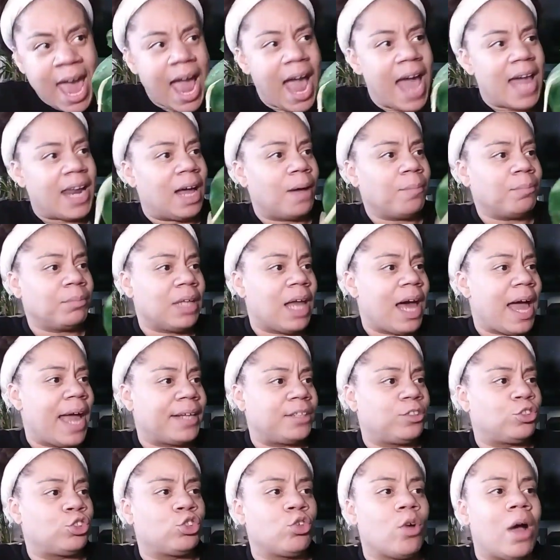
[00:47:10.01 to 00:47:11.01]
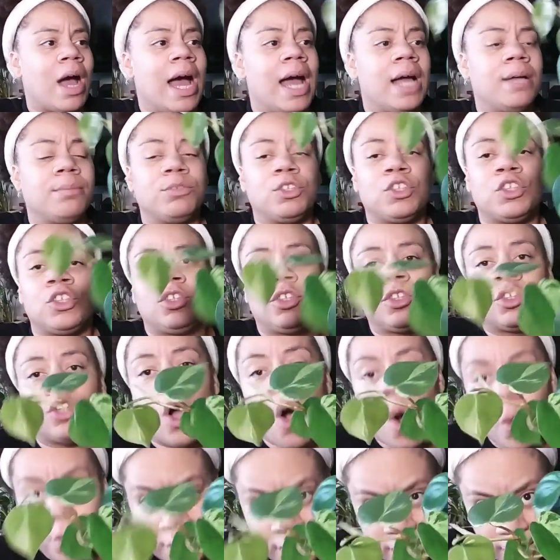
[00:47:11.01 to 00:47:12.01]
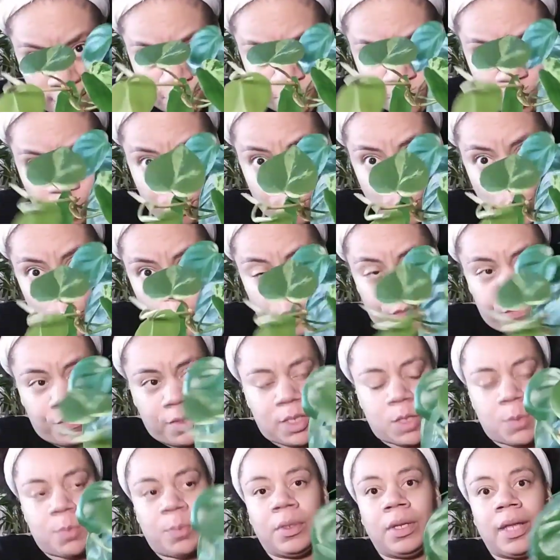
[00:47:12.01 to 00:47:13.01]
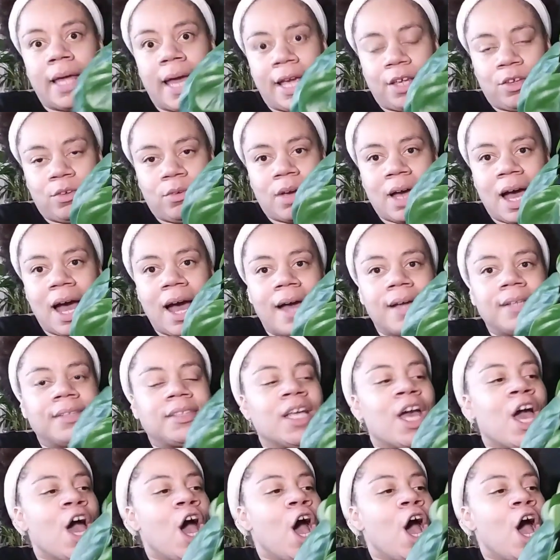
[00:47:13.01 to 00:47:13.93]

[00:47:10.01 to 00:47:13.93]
and I'm like, I'm stalking for more of this plant, you guys.